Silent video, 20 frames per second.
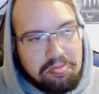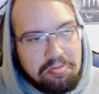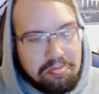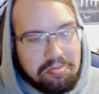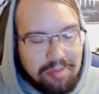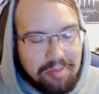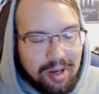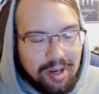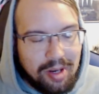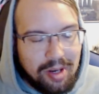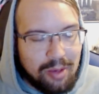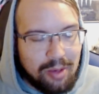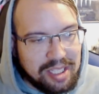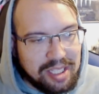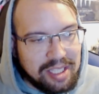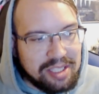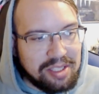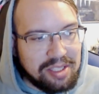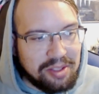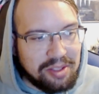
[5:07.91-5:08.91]
probably once I get
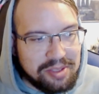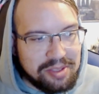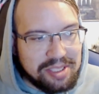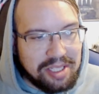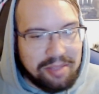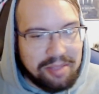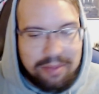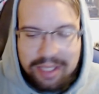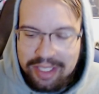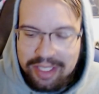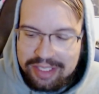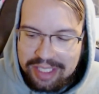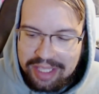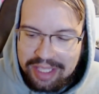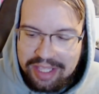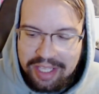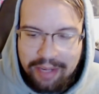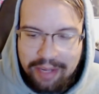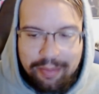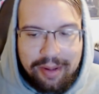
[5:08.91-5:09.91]
the other ones out of the box, I
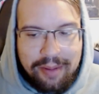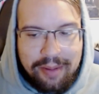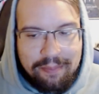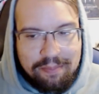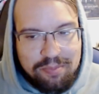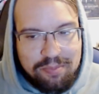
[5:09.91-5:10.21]
think I'm gonna,